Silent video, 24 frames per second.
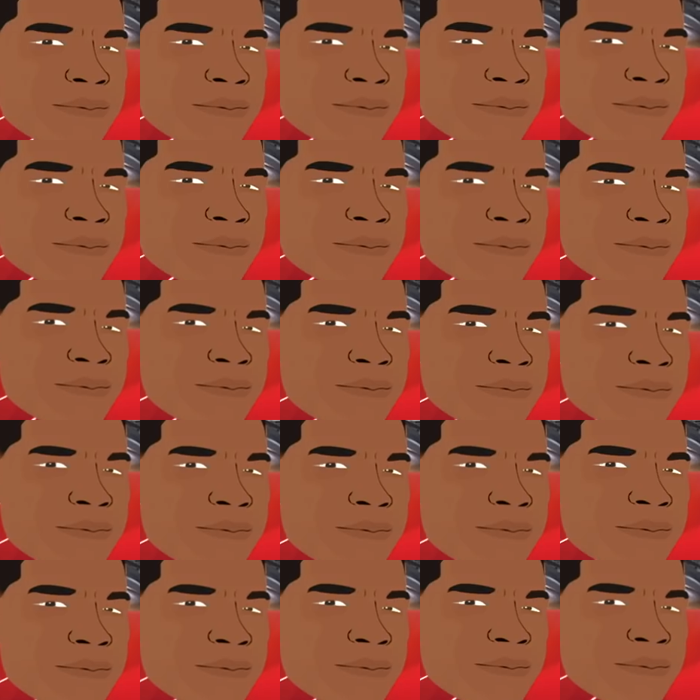
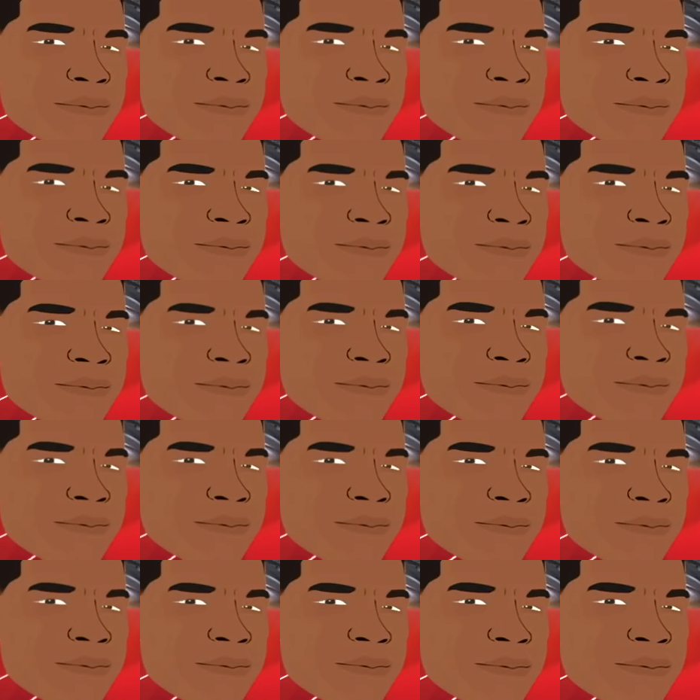
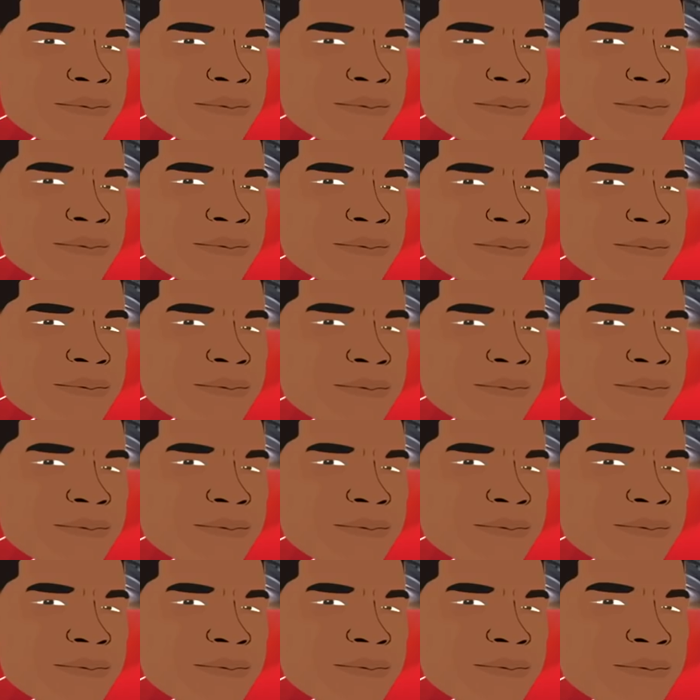
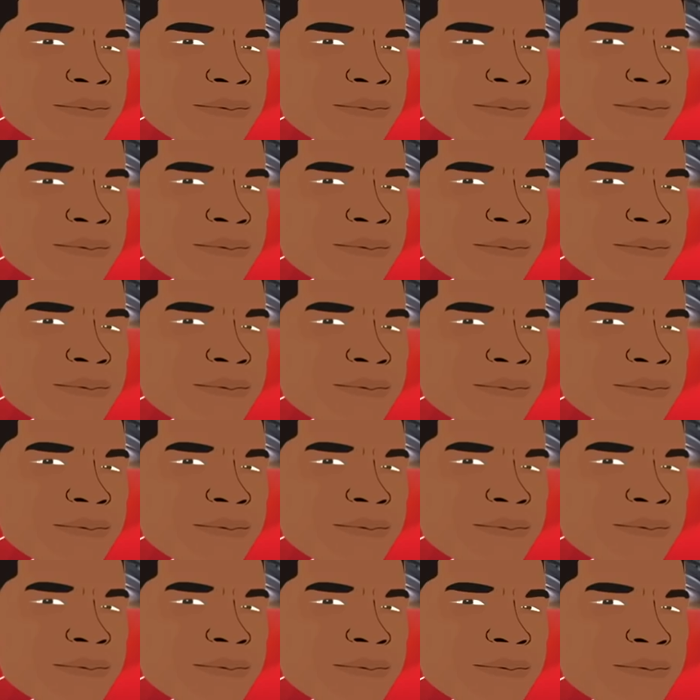
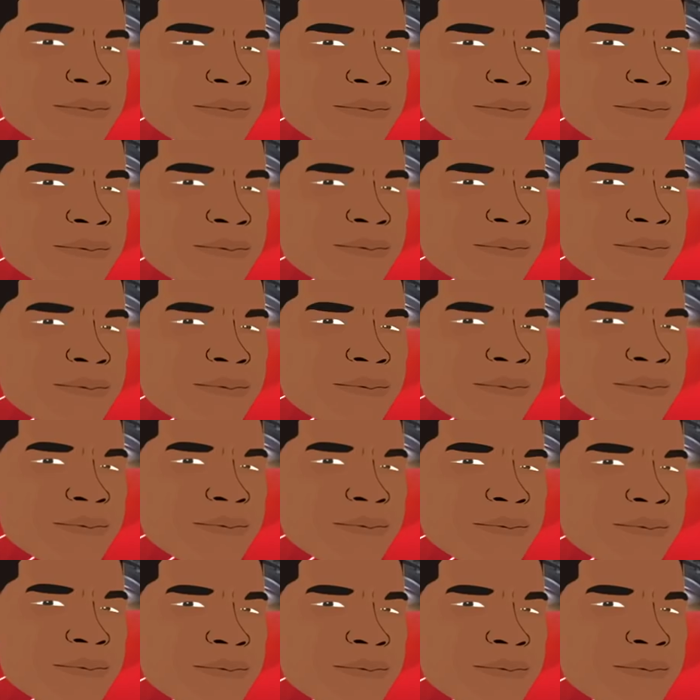(silent)